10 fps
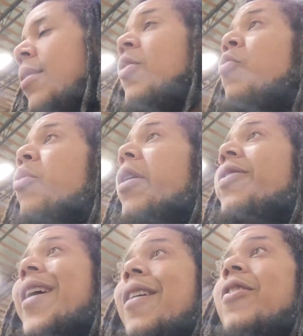to
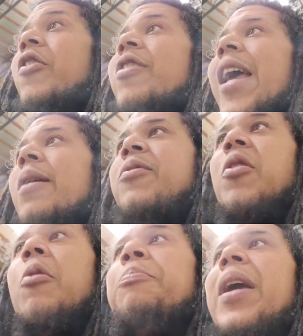where they, their names
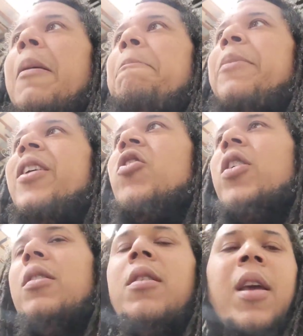are being
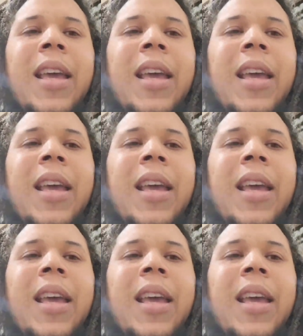mentioned